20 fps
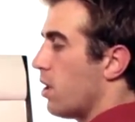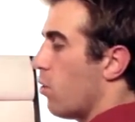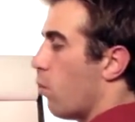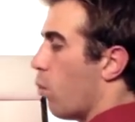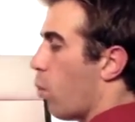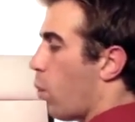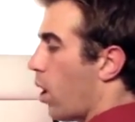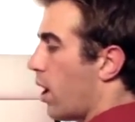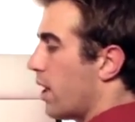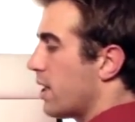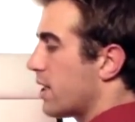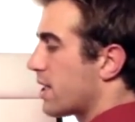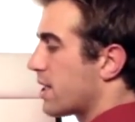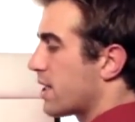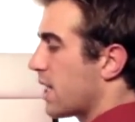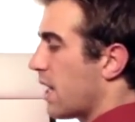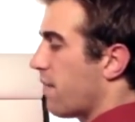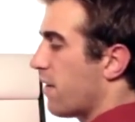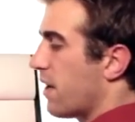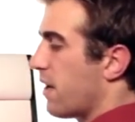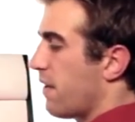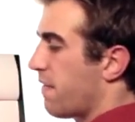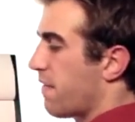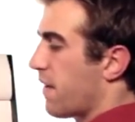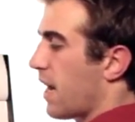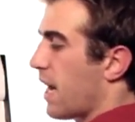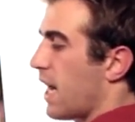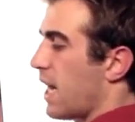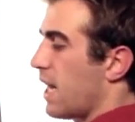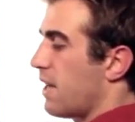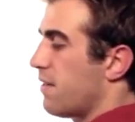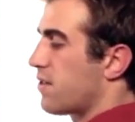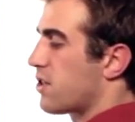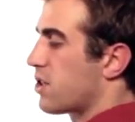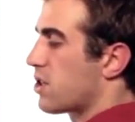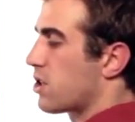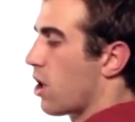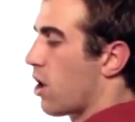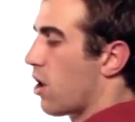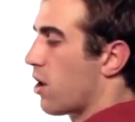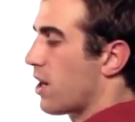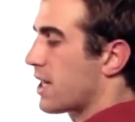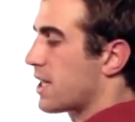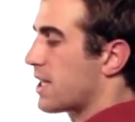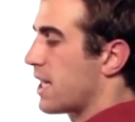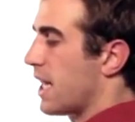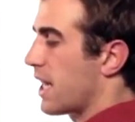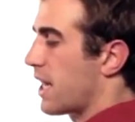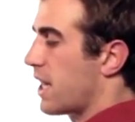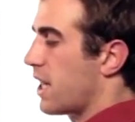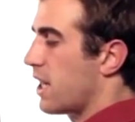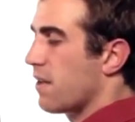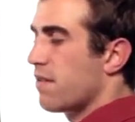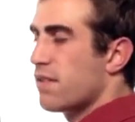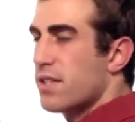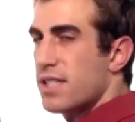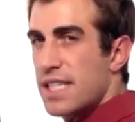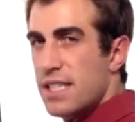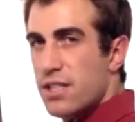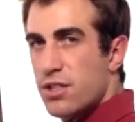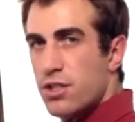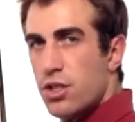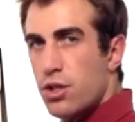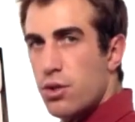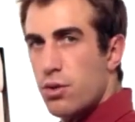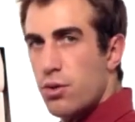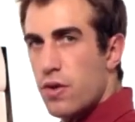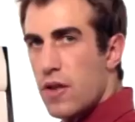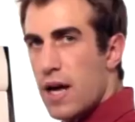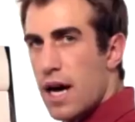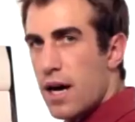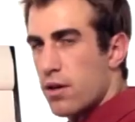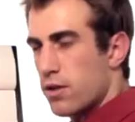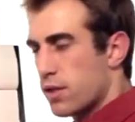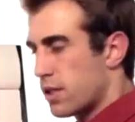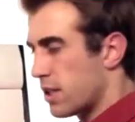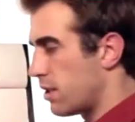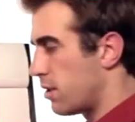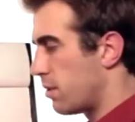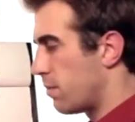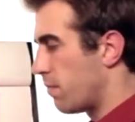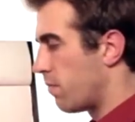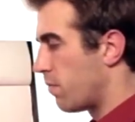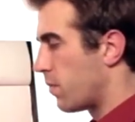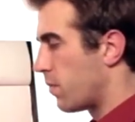175 star executive sees $2,000. And